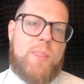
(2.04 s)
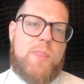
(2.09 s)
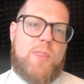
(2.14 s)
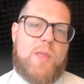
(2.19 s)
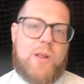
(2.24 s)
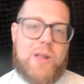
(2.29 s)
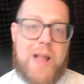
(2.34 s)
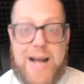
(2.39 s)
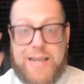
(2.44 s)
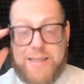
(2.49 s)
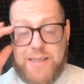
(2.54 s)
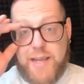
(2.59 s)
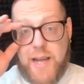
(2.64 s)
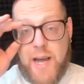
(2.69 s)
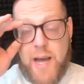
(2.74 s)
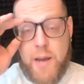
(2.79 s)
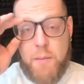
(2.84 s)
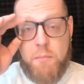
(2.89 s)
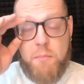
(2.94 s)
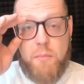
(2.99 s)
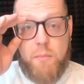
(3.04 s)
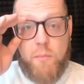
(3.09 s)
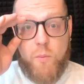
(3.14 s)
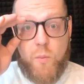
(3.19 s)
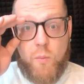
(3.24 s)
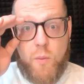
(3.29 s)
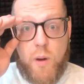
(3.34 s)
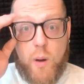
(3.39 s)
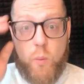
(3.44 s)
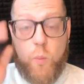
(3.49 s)
The last time
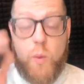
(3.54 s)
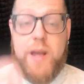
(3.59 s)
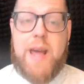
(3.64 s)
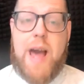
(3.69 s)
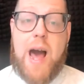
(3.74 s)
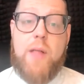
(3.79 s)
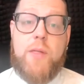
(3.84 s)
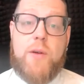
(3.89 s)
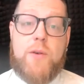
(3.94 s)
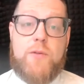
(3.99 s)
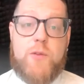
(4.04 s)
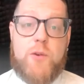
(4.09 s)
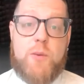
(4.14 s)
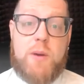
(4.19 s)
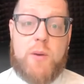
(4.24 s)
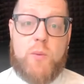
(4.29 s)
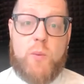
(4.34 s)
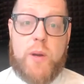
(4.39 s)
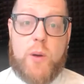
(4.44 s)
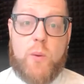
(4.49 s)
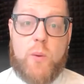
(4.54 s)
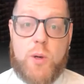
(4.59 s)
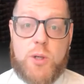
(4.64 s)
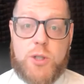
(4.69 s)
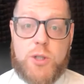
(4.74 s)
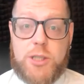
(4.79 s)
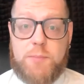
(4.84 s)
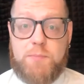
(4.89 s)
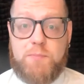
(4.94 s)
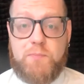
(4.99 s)
we gathered for midweek
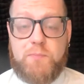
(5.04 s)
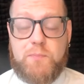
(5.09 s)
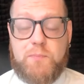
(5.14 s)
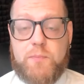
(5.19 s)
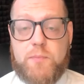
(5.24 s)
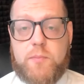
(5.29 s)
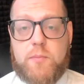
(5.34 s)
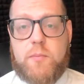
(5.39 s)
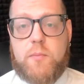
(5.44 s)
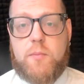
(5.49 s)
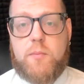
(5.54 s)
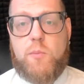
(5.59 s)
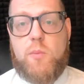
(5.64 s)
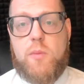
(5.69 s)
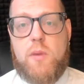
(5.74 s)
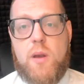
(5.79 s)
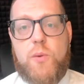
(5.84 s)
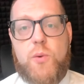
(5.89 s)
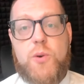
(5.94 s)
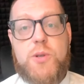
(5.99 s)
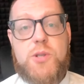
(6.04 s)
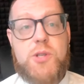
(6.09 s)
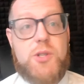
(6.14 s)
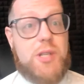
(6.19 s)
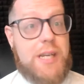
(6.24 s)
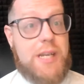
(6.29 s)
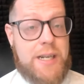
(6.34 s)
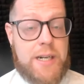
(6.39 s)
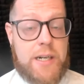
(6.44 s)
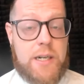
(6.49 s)
worship,
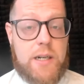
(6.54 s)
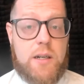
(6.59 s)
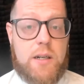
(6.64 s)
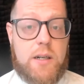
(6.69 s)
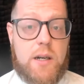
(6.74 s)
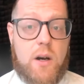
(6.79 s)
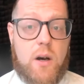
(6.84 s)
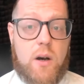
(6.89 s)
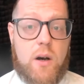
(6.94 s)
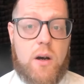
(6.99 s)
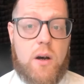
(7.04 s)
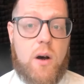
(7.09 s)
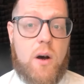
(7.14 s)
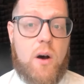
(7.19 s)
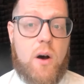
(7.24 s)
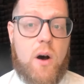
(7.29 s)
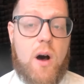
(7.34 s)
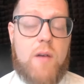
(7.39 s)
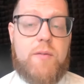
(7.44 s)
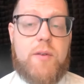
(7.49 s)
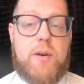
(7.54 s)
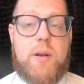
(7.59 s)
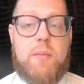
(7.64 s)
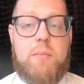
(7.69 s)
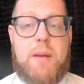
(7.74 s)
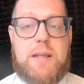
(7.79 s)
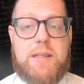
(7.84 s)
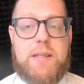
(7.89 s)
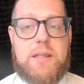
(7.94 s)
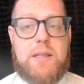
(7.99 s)
Christina offered a
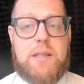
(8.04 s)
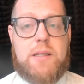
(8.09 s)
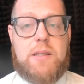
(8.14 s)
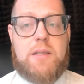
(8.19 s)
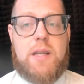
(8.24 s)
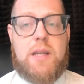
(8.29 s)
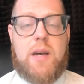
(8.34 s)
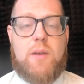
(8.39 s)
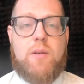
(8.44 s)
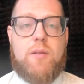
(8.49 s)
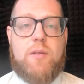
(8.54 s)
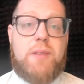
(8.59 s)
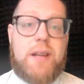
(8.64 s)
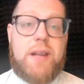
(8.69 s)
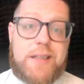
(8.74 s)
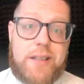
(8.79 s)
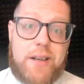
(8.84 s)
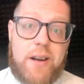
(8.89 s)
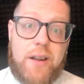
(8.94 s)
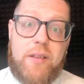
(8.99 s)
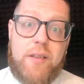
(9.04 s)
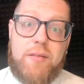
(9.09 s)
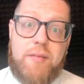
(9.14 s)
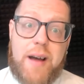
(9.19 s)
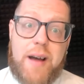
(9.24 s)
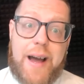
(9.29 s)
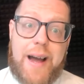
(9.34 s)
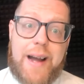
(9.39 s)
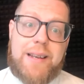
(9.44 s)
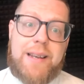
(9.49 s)
message that reflected on the
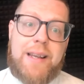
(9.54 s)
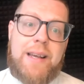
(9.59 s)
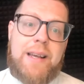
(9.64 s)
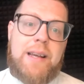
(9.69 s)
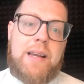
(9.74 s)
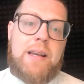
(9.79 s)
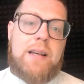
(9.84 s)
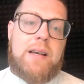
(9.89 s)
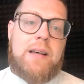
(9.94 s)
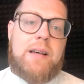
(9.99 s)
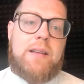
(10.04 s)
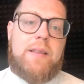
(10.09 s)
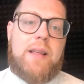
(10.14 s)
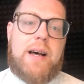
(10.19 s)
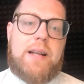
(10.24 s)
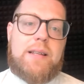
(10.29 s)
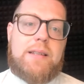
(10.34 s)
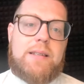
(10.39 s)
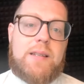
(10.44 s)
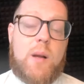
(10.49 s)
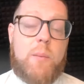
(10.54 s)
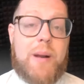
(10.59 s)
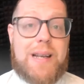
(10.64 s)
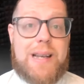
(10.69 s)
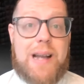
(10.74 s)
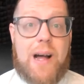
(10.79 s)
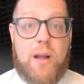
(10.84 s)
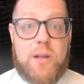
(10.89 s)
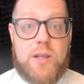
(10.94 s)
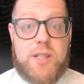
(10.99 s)
fact that some
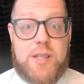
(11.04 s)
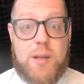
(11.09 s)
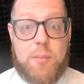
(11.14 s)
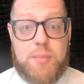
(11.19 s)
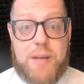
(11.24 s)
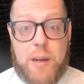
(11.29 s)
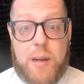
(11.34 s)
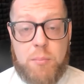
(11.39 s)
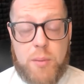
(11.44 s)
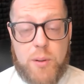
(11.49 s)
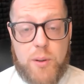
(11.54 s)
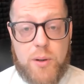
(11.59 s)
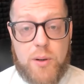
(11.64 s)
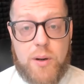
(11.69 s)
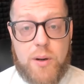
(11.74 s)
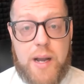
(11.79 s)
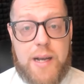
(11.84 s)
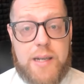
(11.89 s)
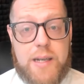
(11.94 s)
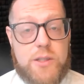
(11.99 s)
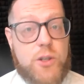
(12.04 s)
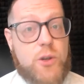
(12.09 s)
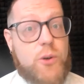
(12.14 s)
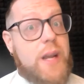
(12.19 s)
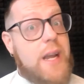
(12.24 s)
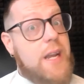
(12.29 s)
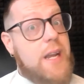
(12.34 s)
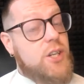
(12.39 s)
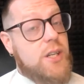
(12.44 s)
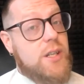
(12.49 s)
acknowledge September as
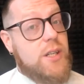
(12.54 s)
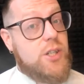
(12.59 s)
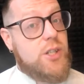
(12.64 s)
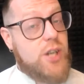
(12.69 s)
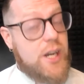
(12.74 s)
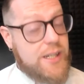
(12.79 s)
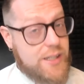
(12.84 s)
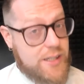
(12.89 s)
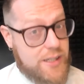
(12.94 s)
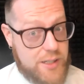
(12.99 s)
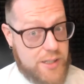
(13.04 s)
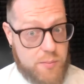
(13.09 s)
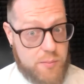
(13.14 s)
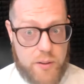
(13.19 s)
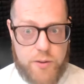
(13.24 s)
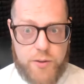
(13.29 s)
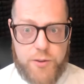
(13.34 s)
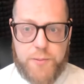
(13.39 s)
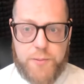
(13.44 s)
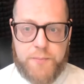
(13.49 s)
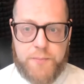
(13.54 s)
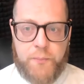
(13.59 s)
Creation Justice Month,